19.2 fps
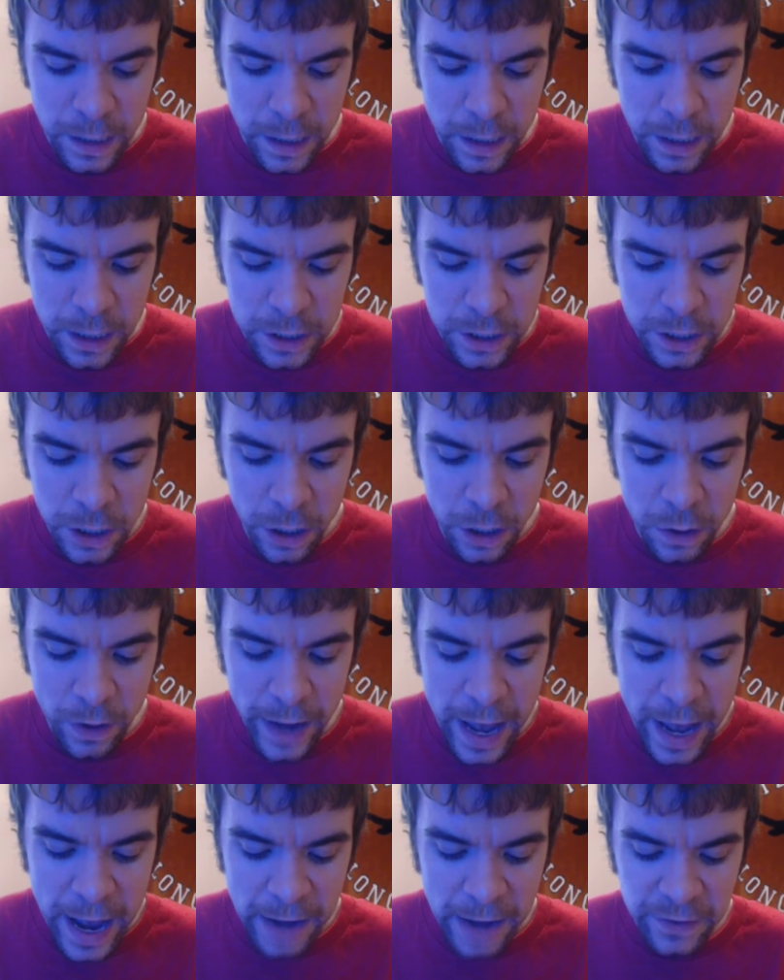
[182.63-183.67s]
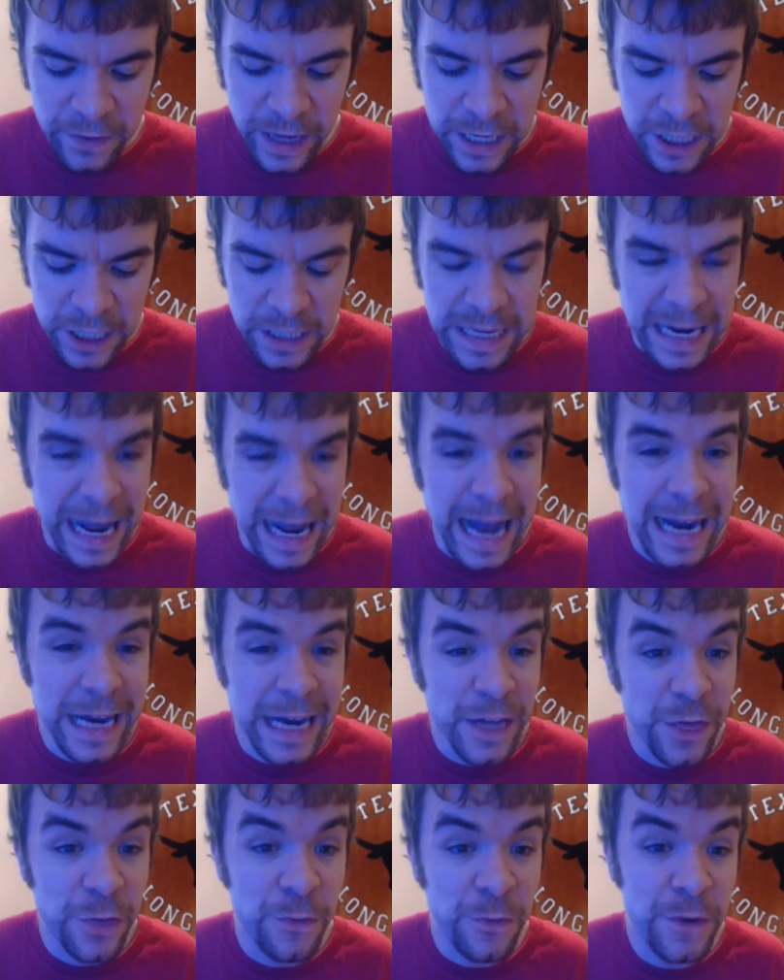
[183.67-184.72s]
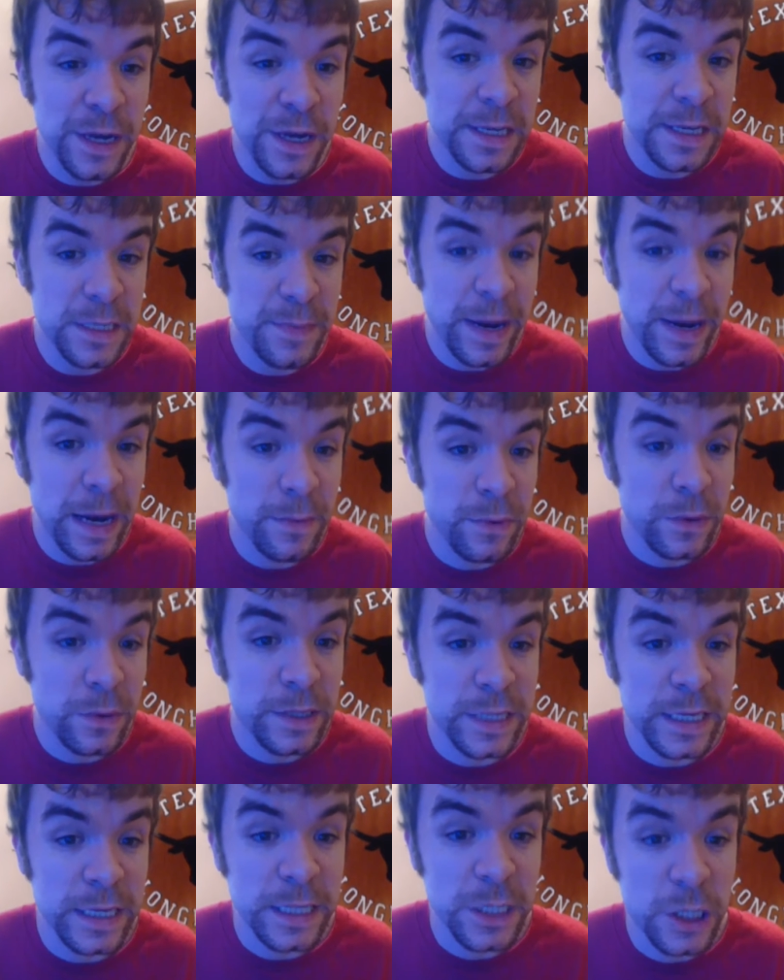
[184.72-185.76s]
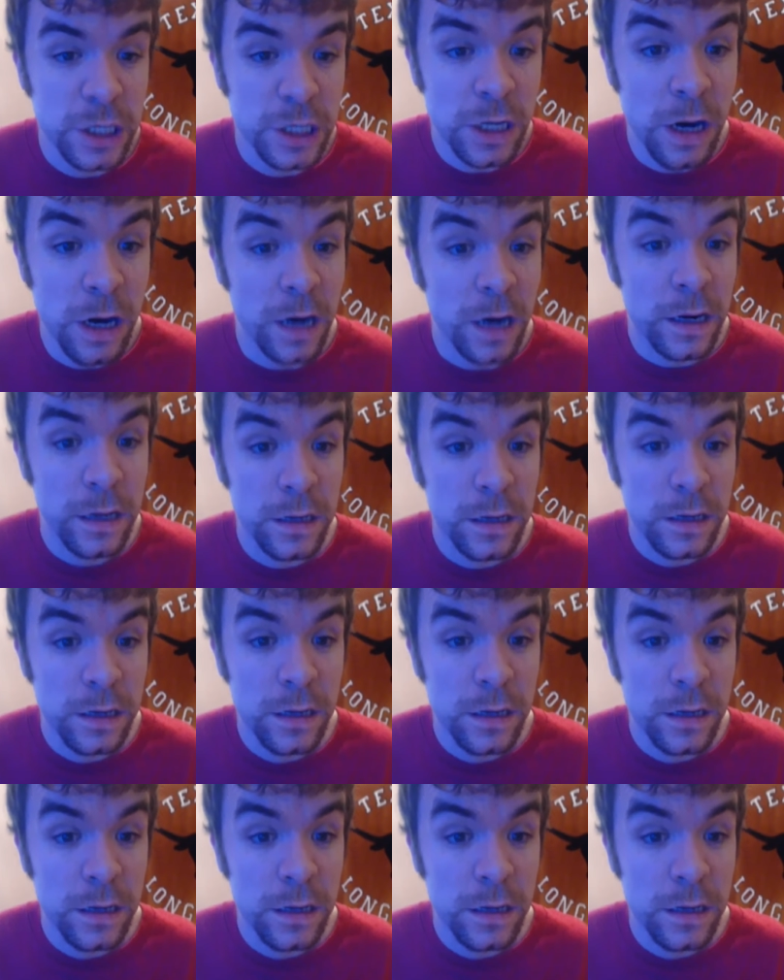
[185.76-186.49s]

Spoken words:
So yeah, after that, she's like, I got 3 of these bad boys in stock.